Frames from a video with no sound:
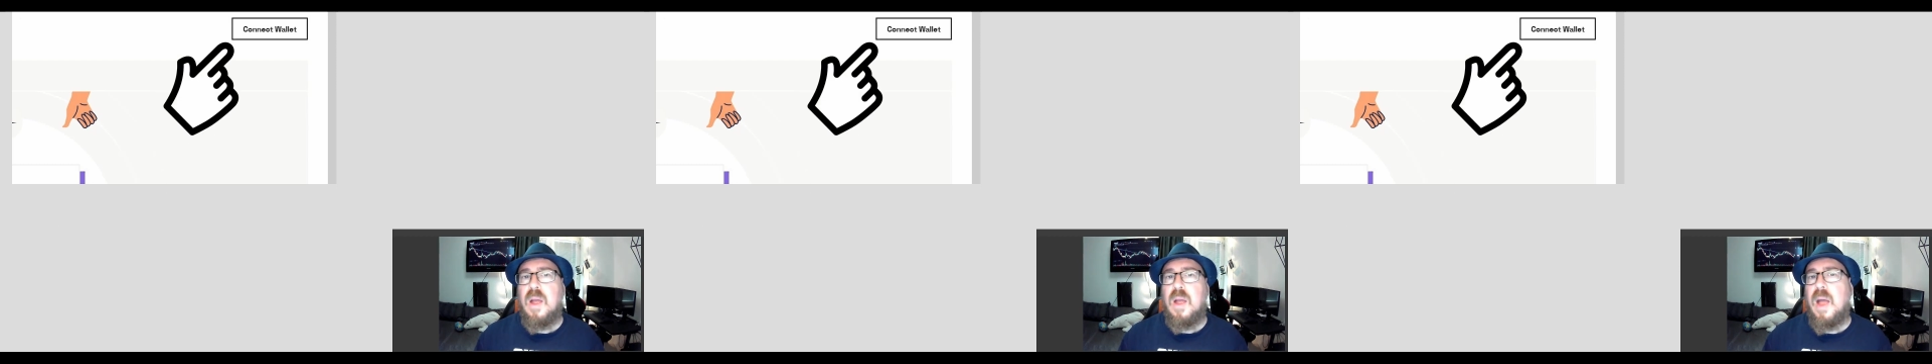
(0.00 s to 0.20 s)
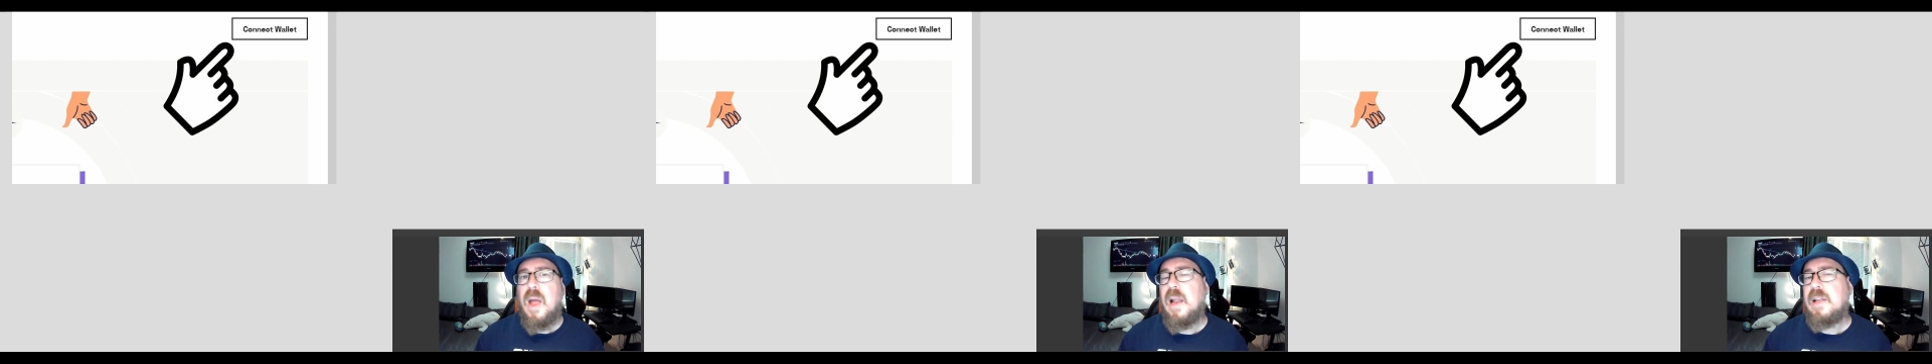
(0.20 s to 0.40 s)

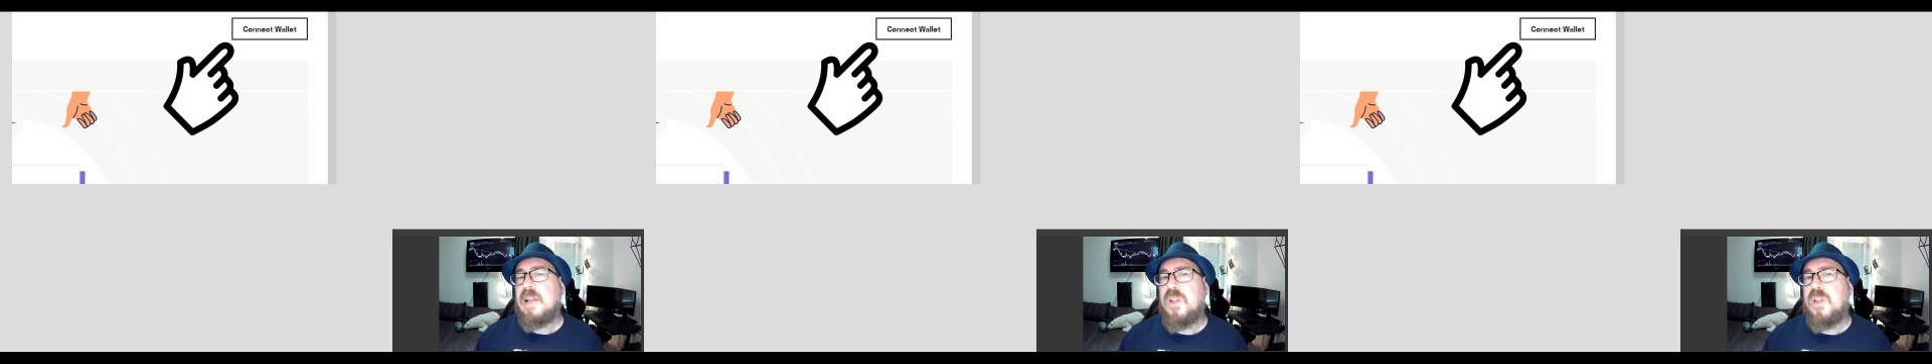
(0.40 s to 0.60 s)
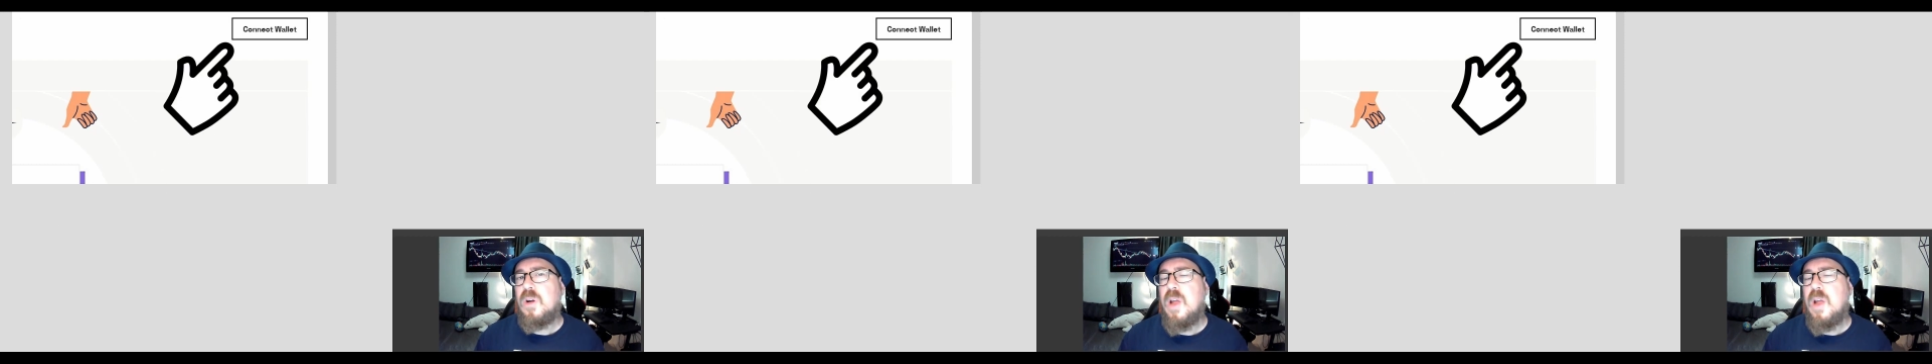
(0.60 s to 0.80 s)
and
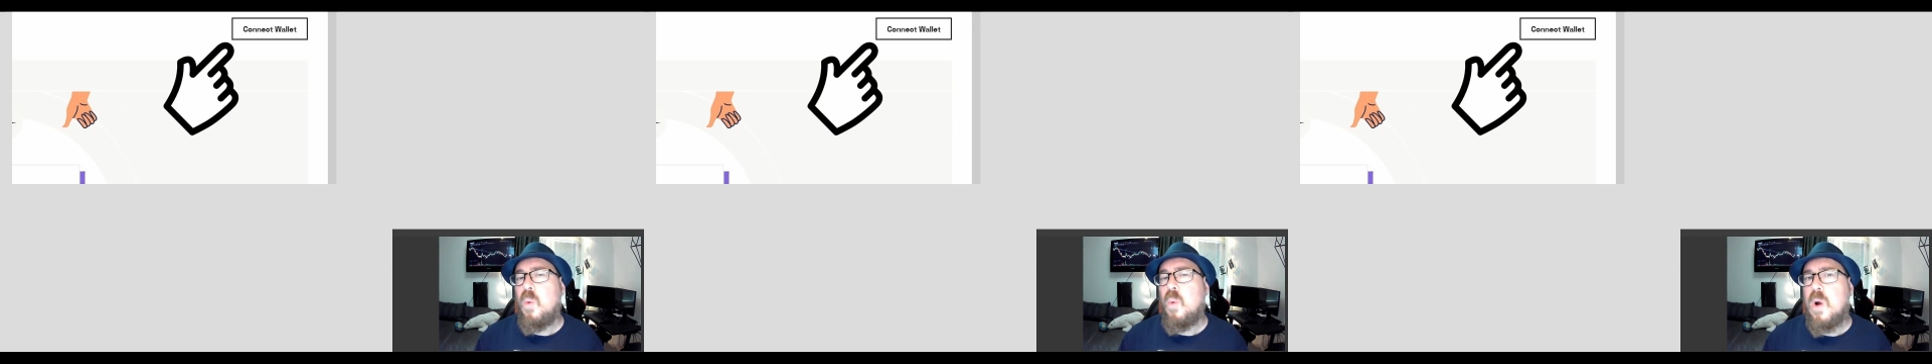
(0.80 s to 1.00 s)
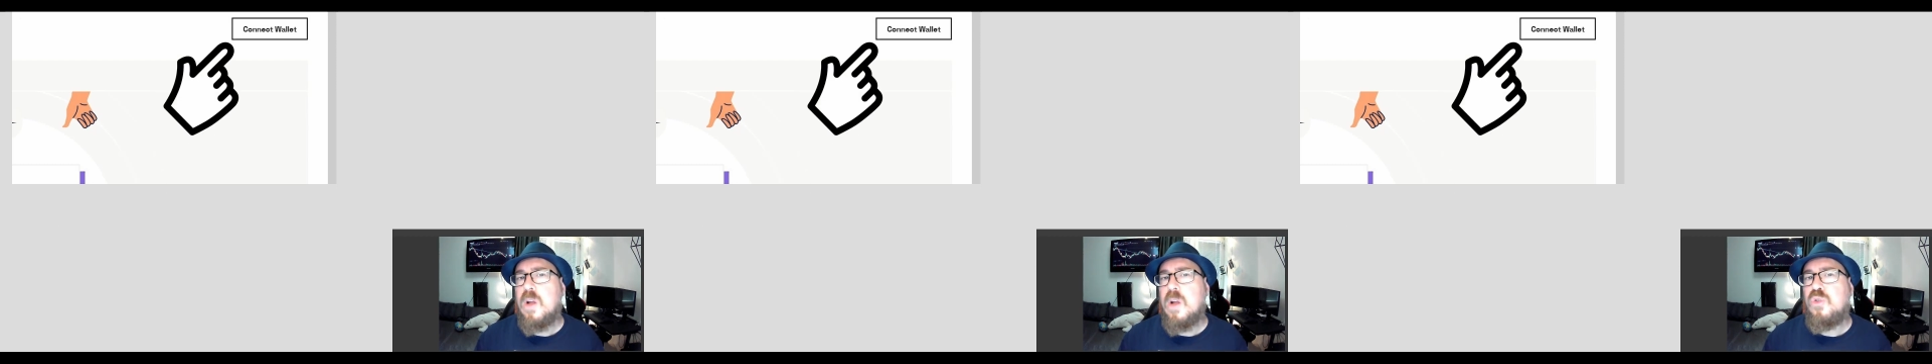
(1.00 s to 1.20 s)
let's look at
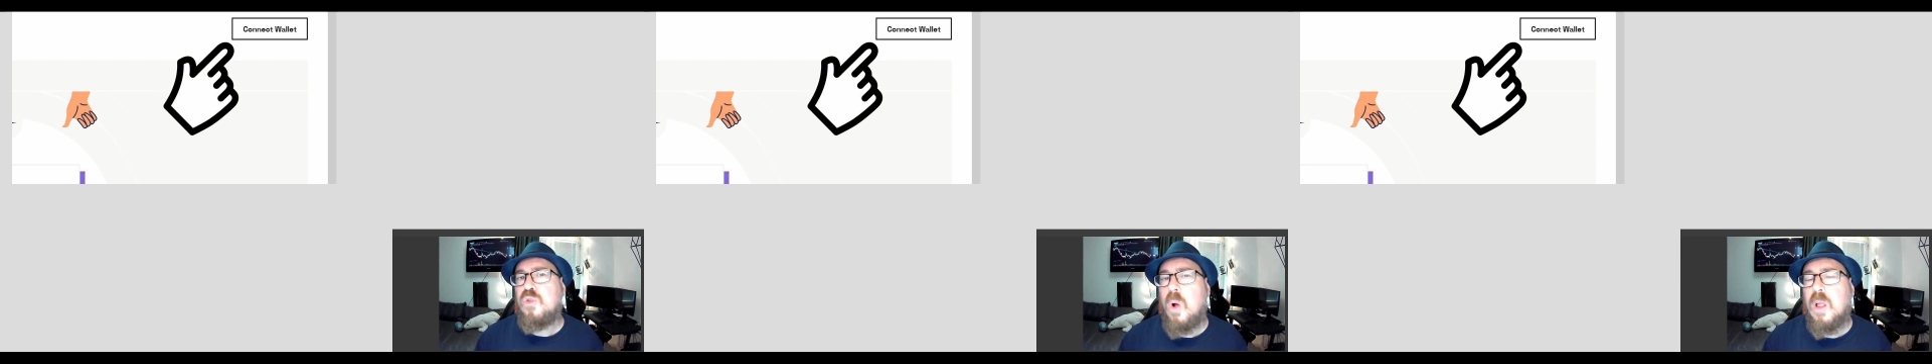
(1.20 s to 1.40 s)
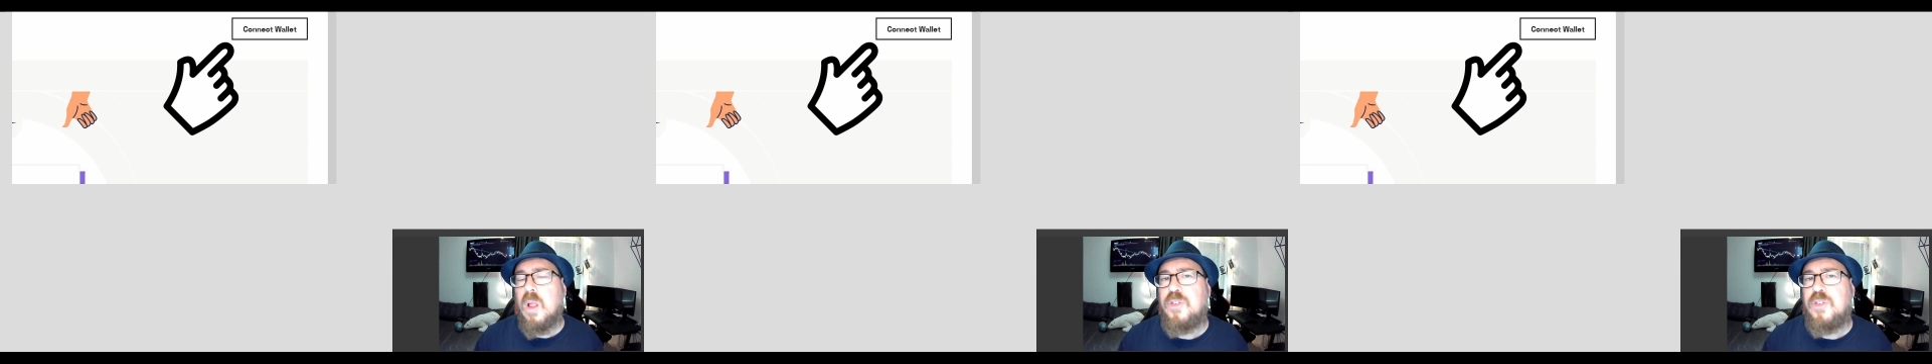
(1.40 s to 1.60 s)
which
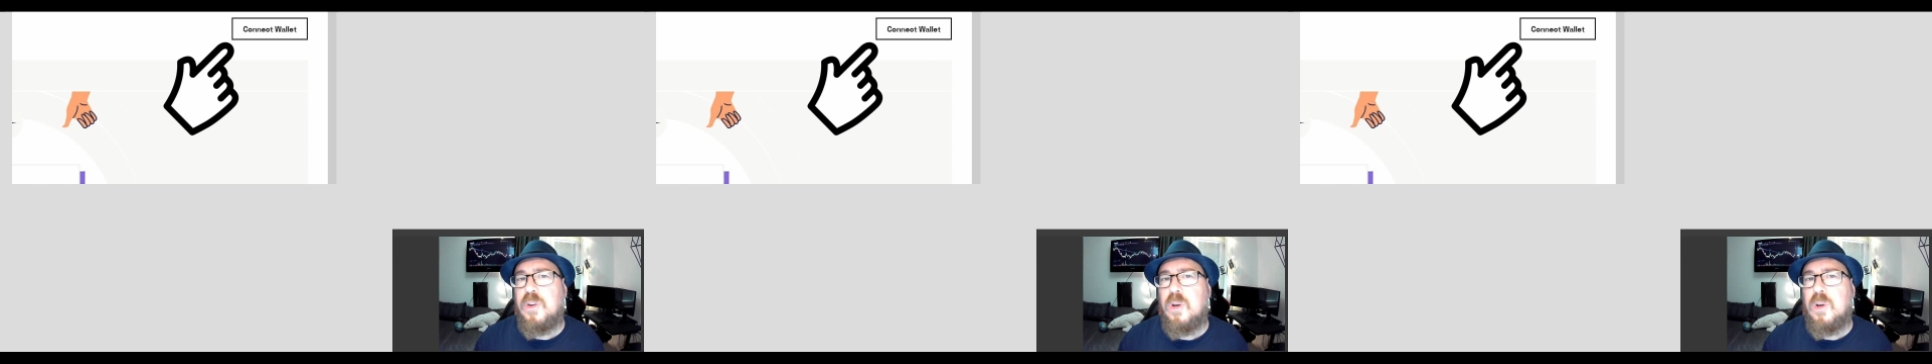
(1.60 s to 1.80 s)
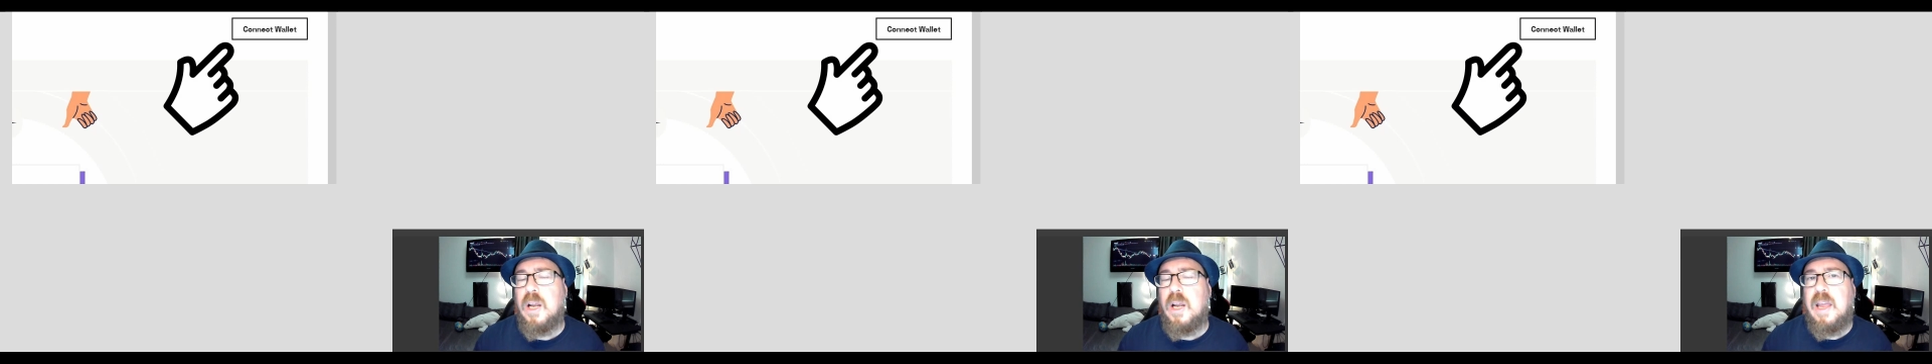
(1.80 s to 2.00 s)
wallets
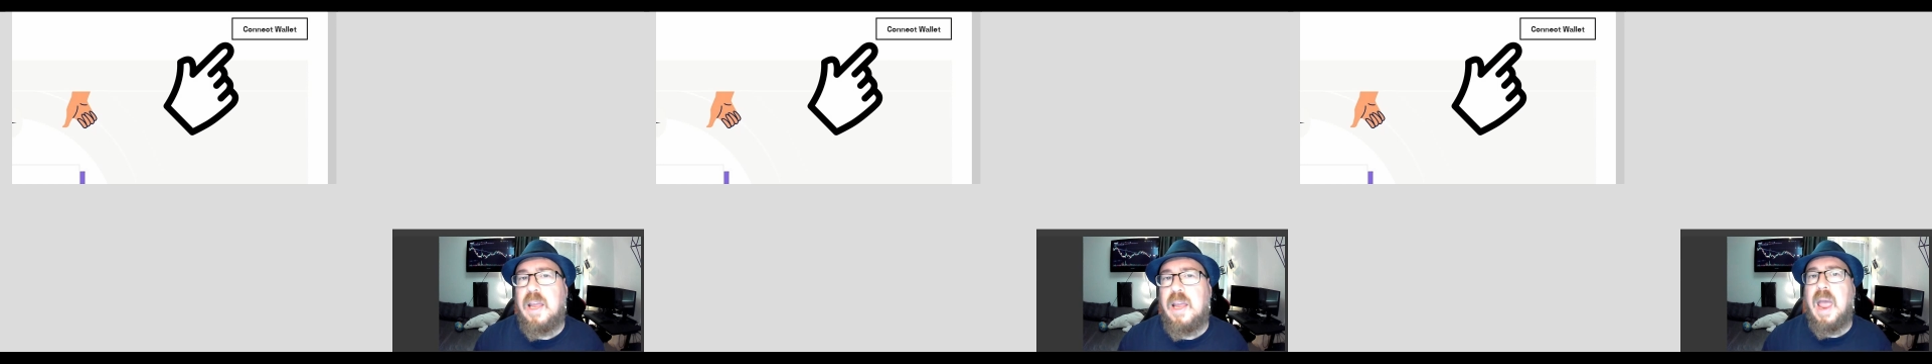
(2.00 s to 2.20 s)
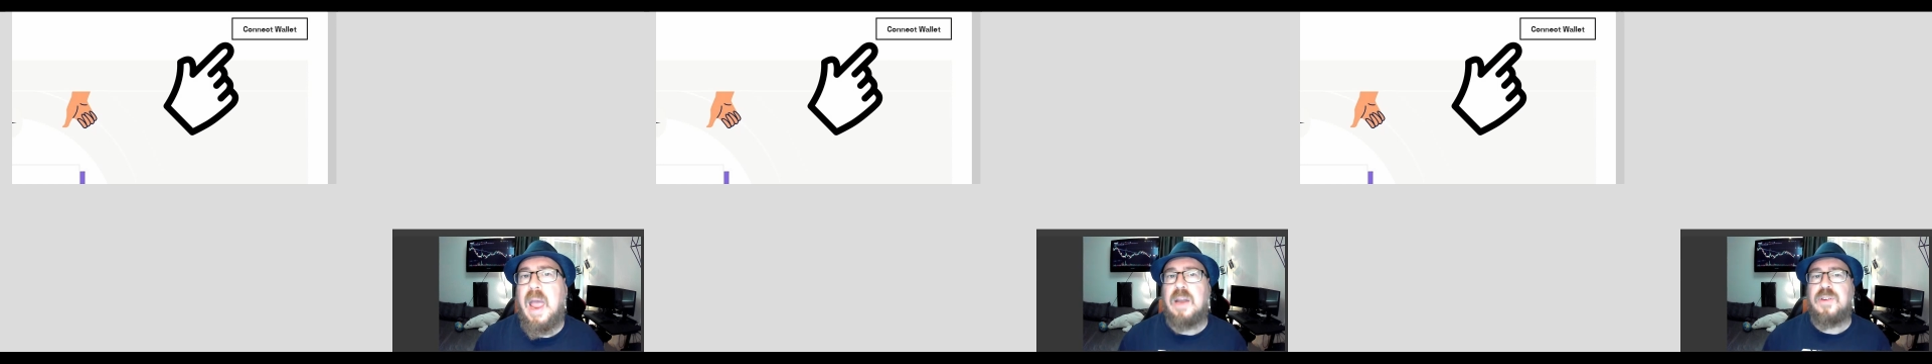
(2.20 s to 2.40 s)
you can
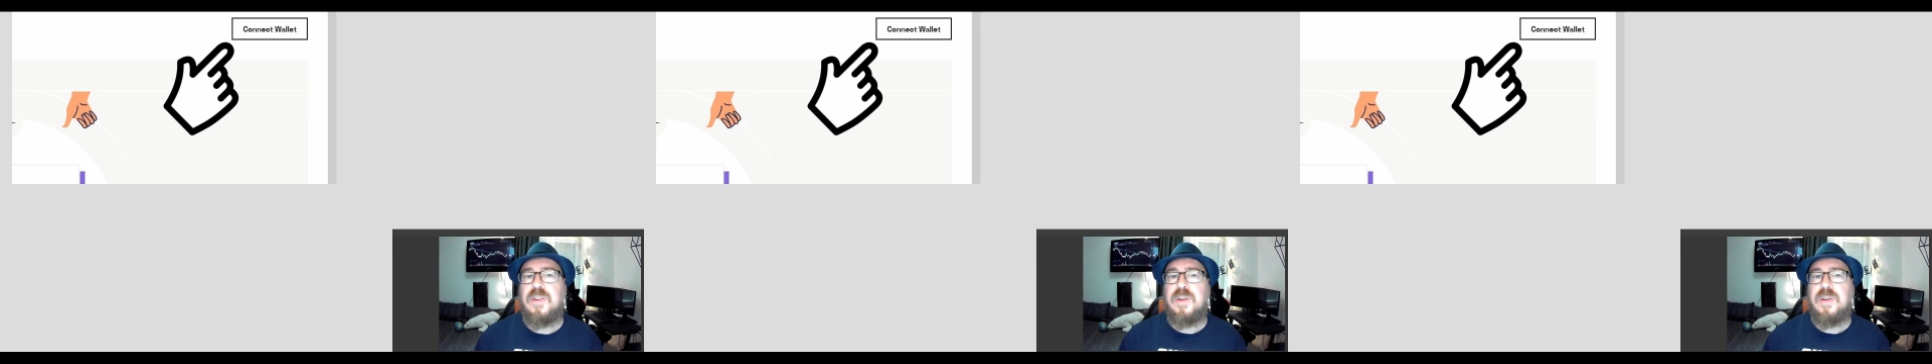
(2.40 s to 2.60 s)
get.